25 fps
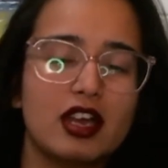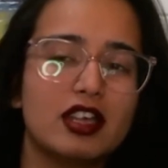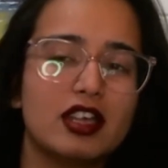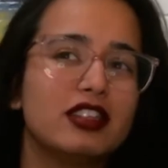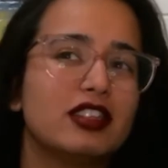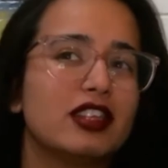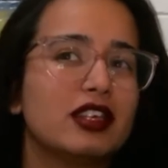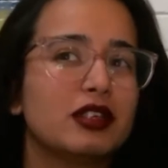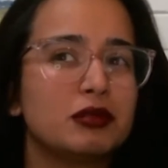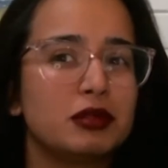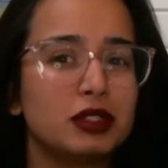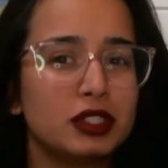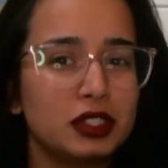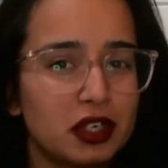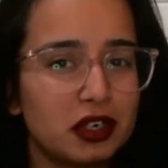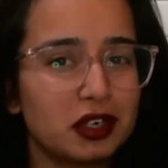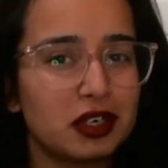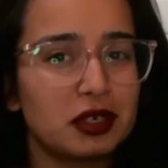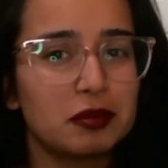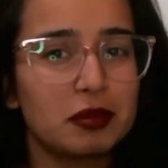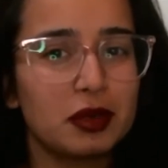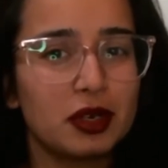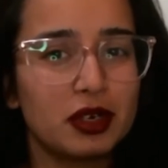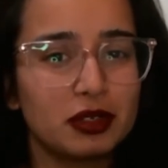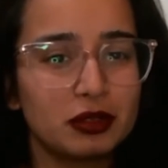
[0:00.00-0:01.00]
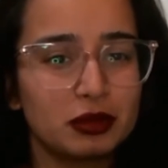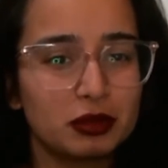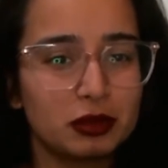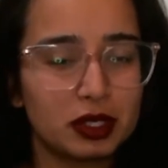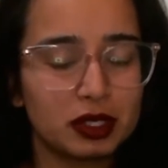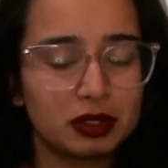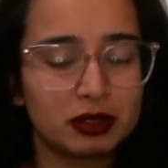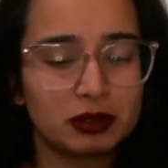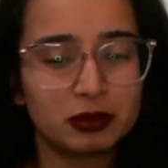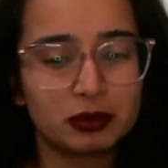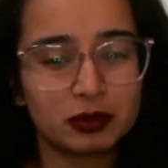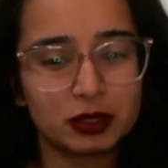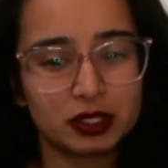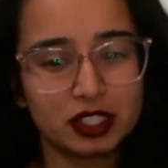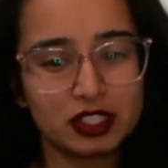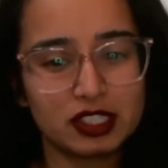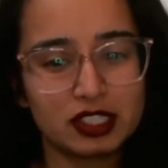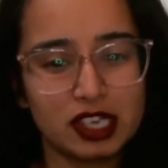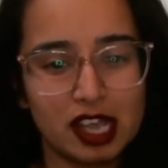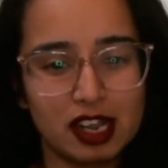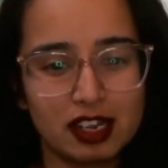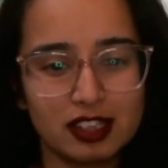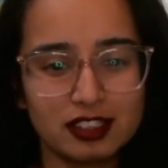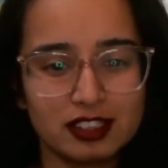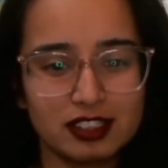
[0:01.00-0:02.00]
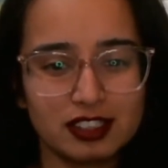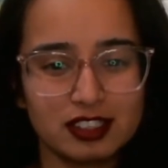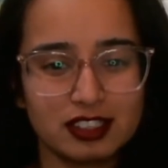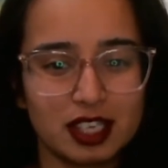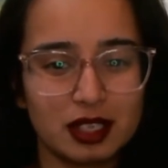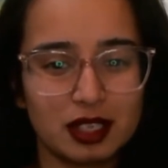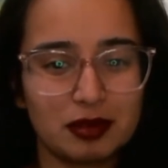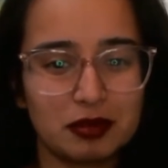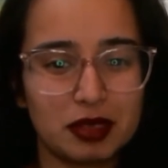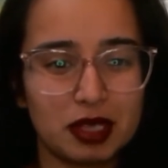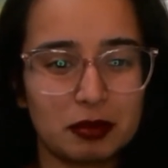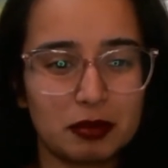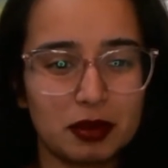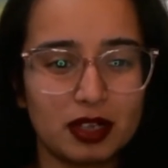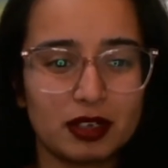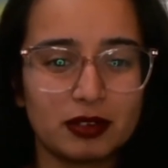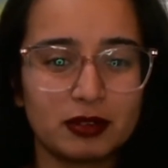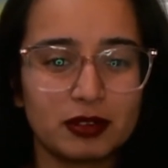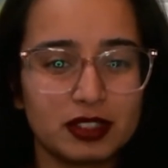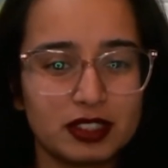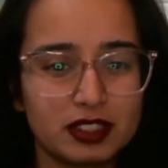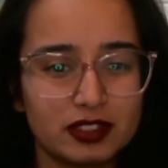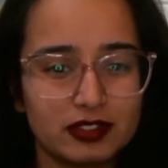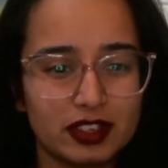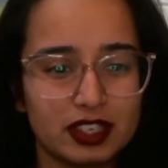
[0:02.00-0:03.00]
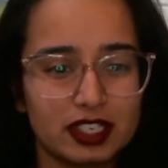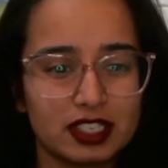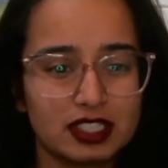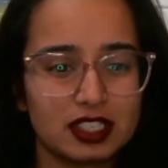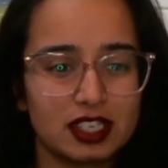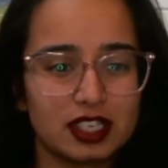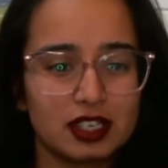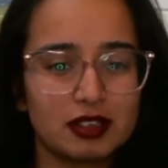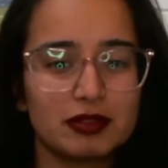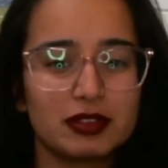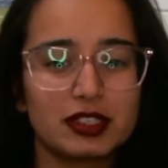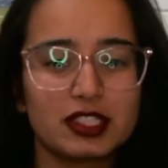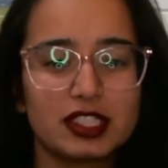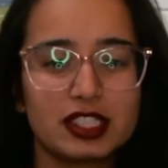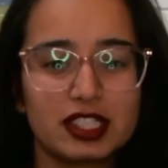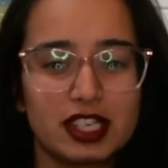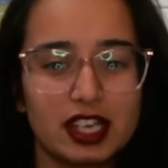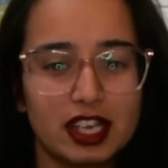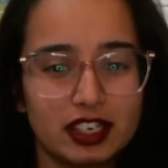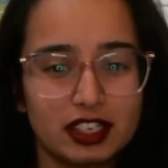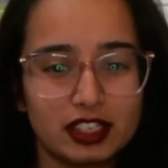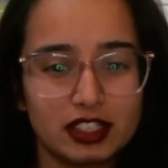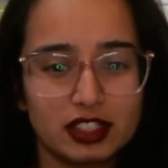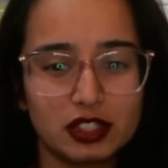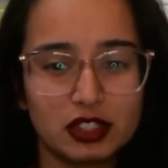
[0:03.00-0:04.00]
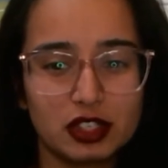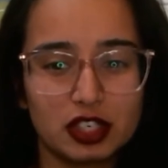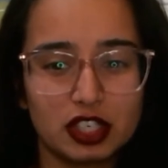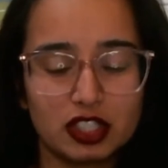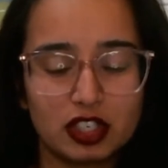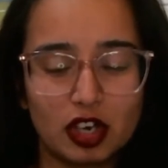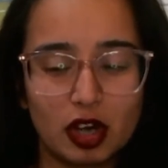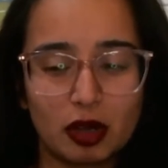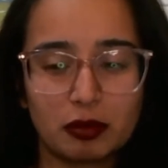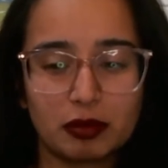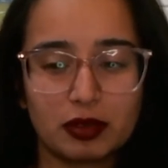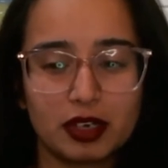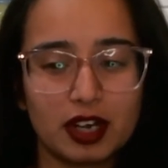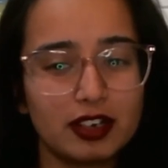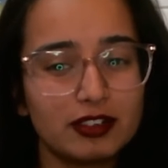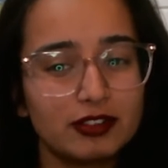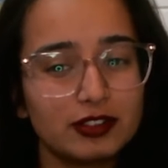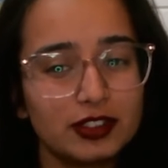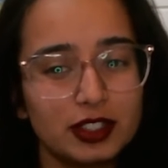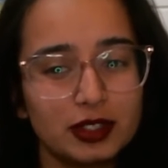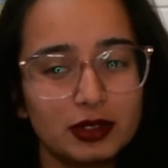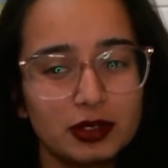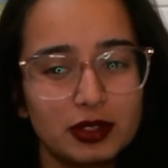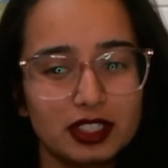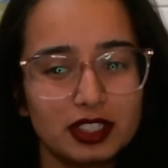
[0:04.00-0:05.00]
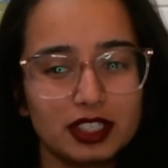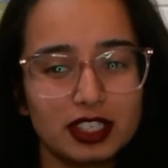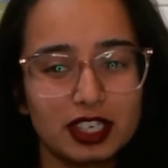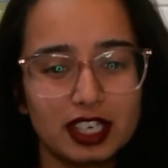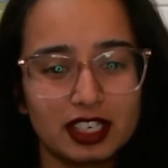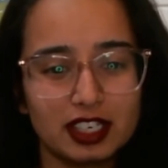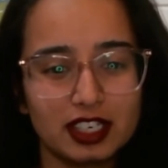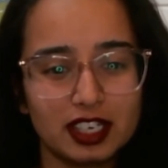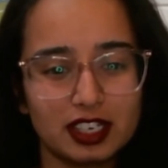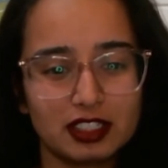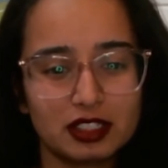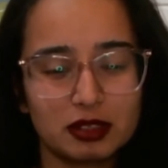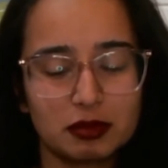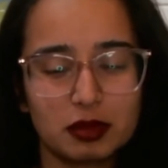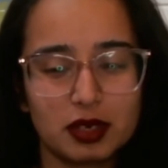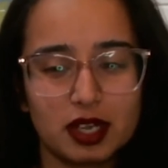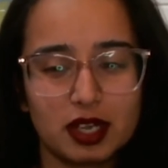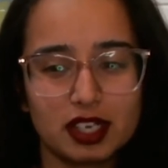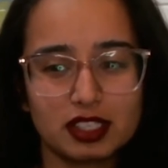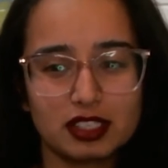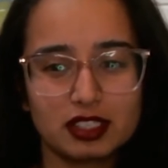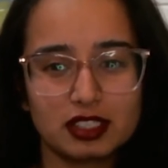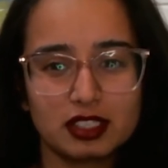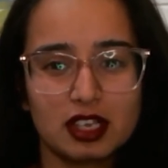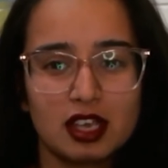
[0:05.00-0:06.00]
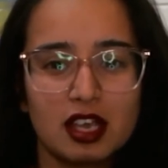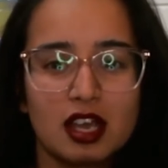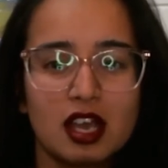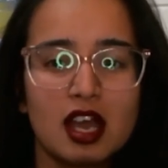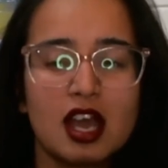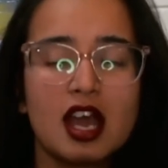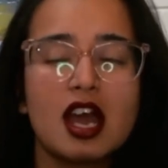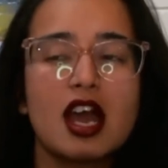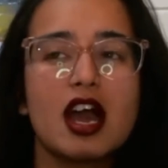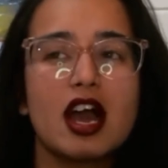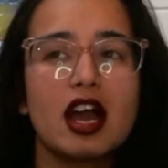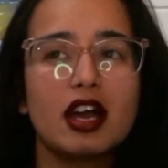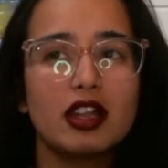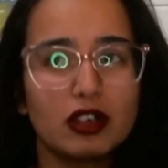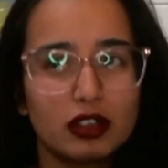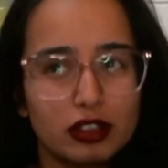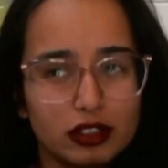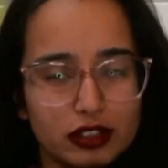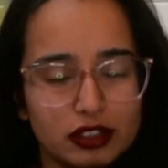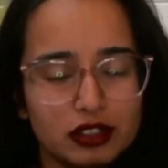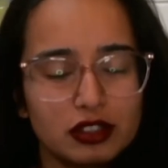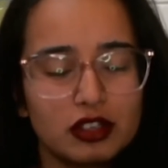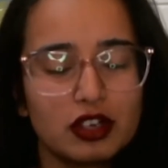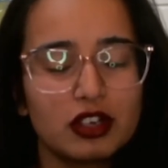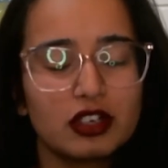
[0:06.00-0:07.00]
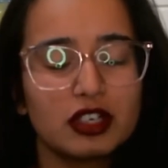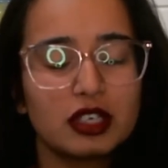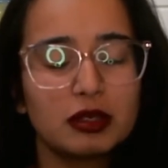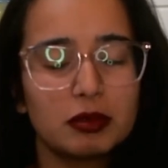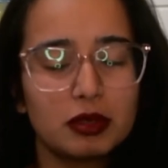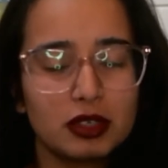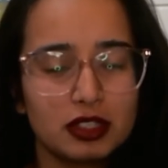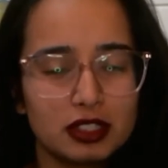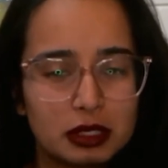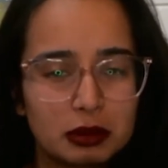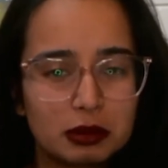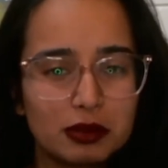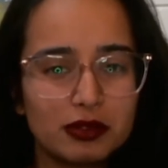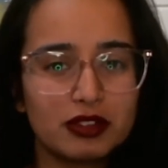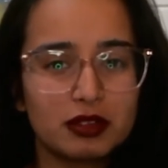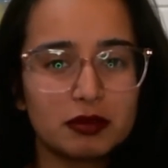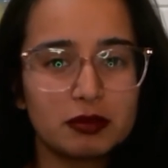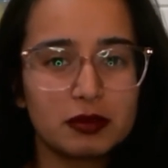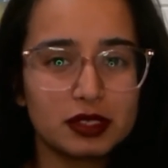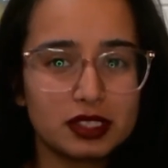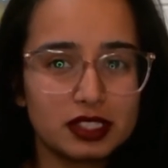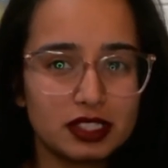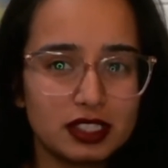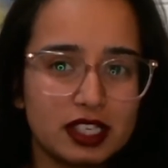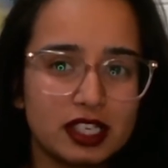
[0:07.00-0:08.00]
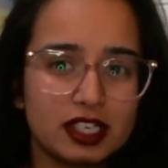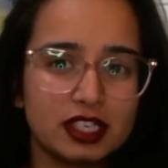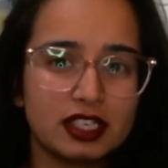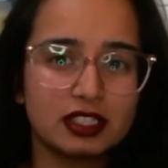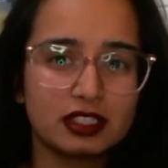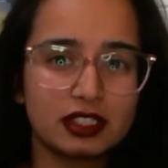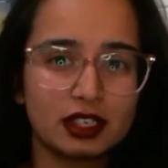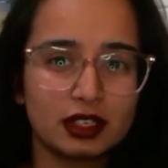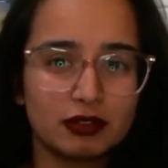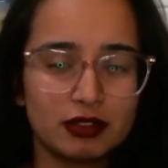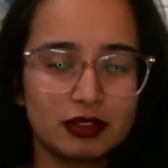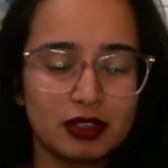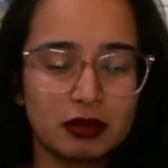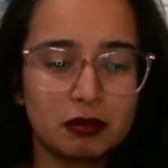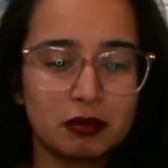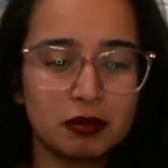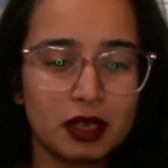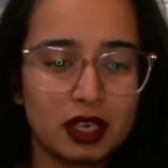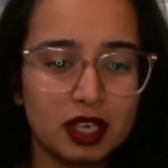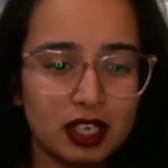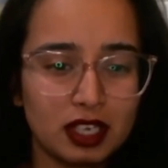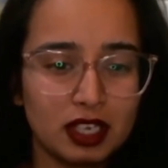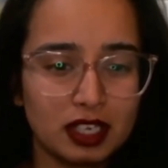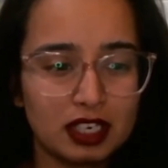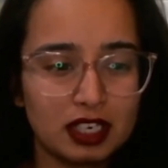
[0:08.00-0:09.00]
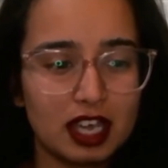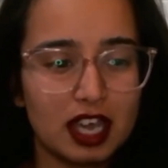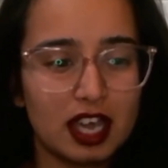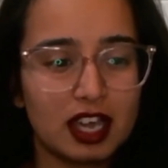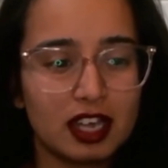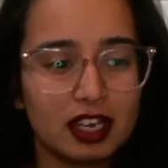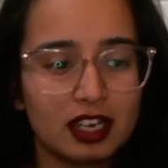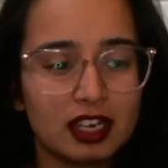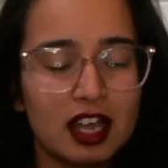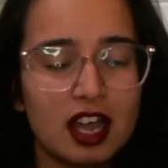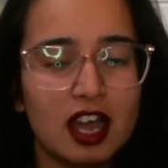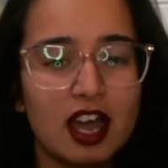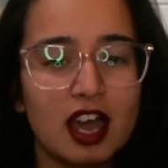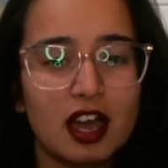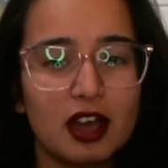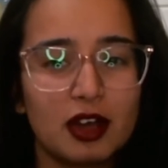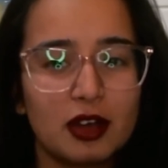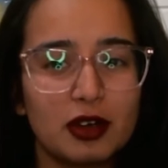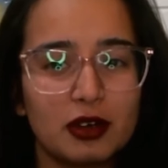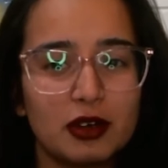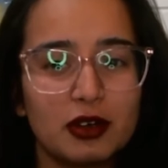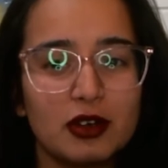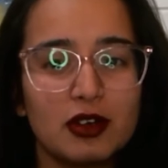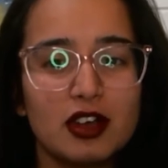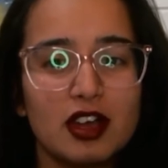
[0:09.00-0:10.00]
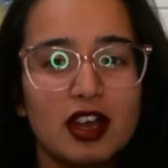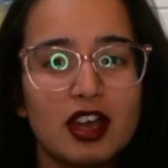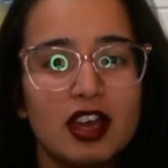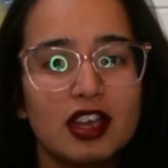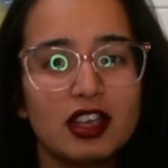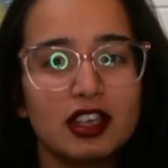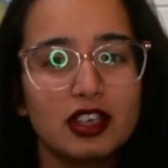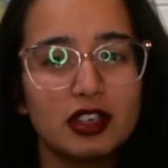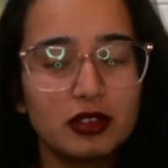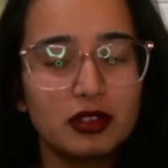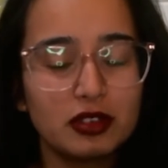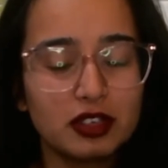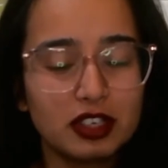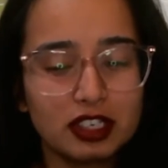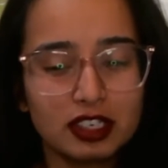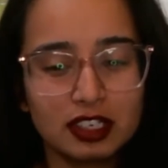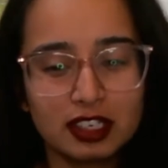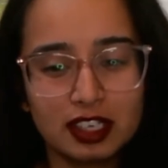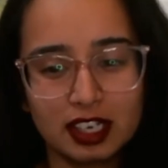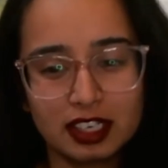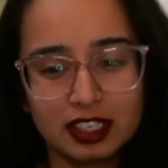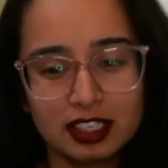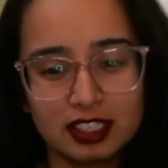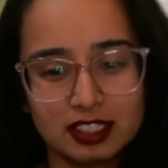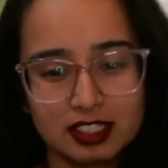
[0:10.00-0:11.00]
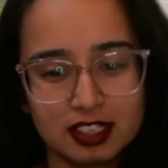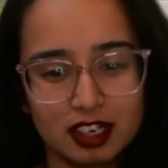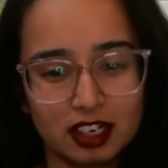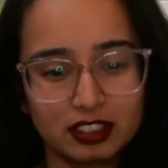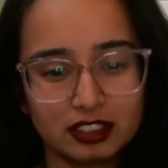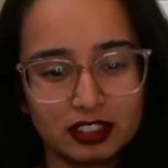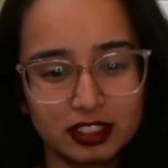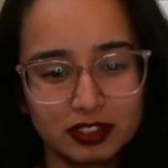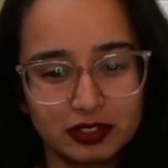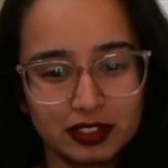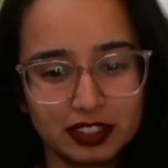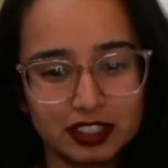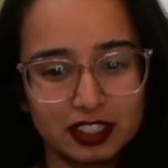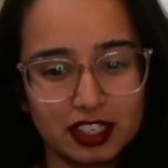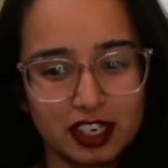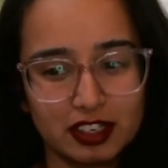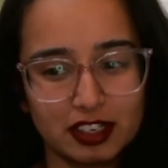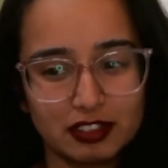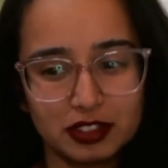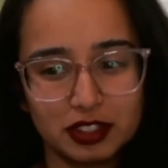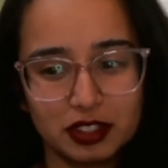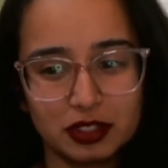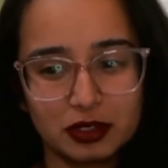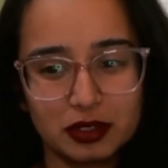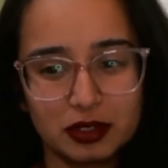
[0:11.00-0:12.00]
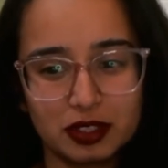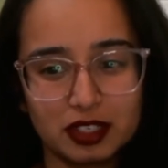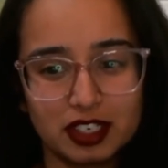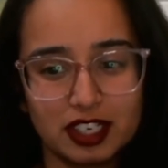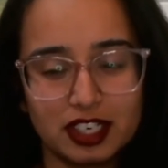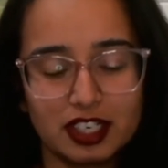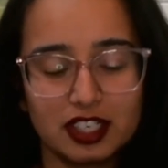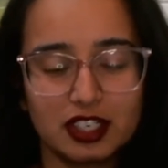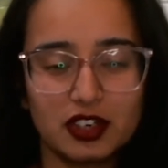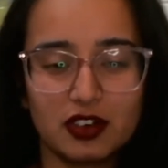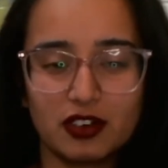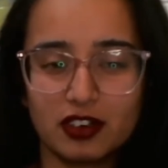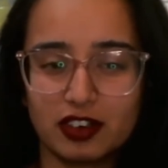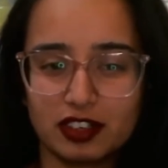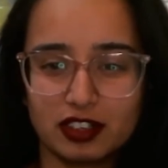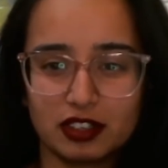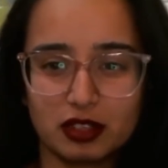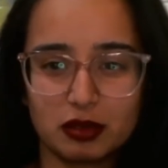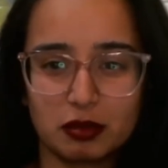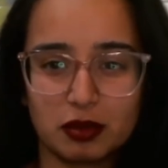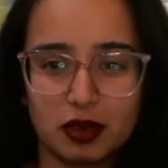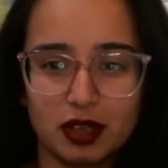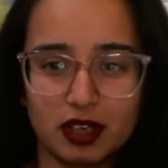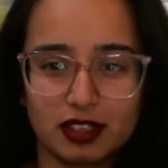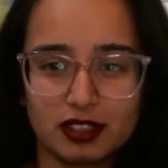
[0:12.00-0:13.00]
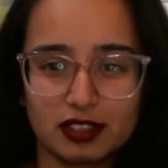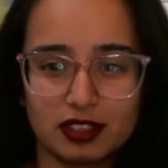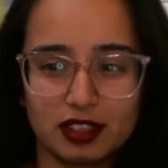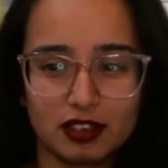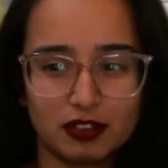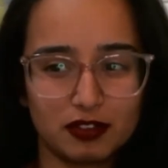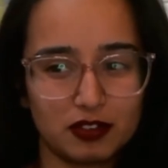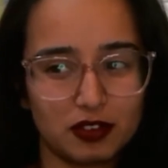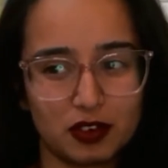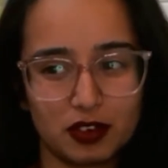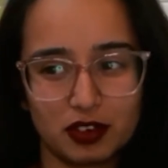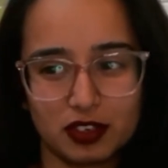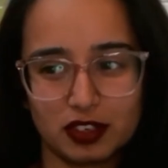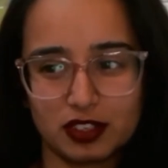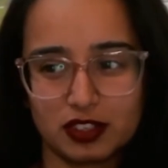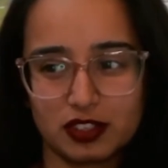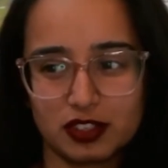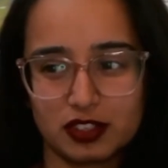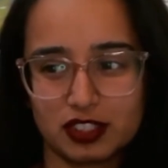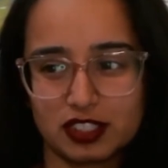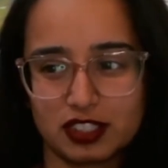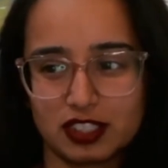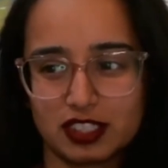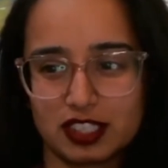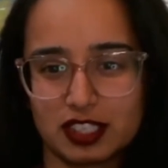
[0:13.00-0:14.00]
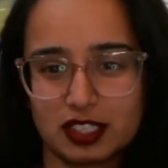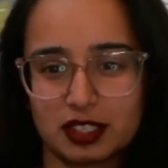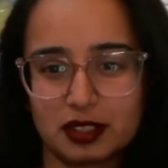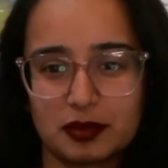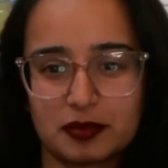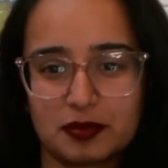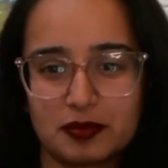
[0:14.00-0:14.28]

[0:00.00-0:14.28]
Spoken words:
Then we'll talk about what were the challenges that PayPal was facing, which led us to adopt GraphQL in enterprise. I'll also talk about some of the mistakes that we made and how you can get started with GraphQL in your enterprise if you're interested.